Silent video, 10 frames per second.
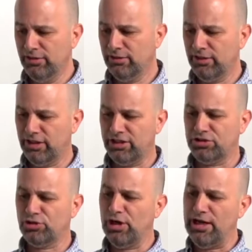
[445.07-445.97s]
it gets
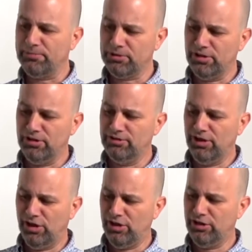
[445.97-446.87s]
trapped
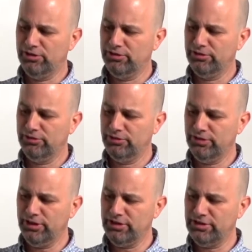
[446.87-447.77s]
on
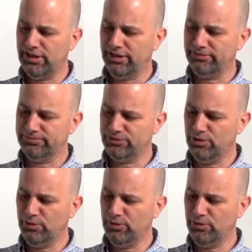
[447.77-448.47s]
the intake. So we'll